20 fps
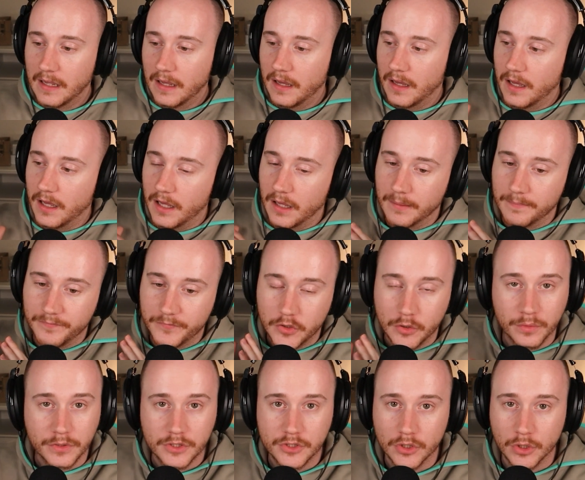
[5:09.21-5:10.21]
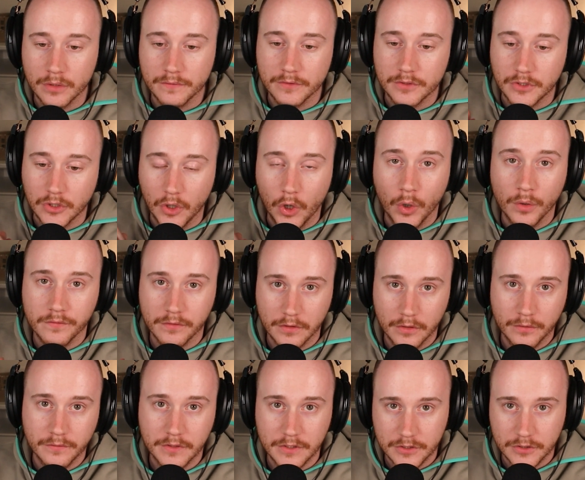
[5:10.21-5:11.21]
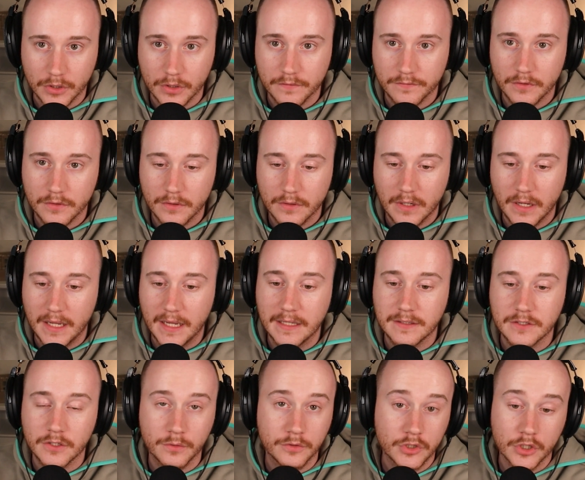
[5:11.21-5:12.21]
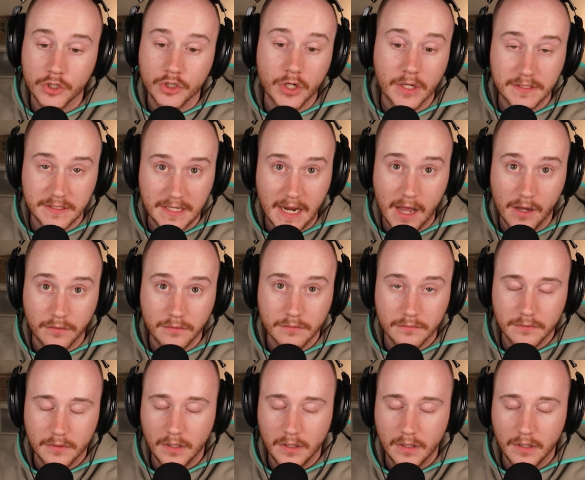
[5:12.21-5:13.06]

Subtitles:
to a server to overload the server, and so it just shuts down.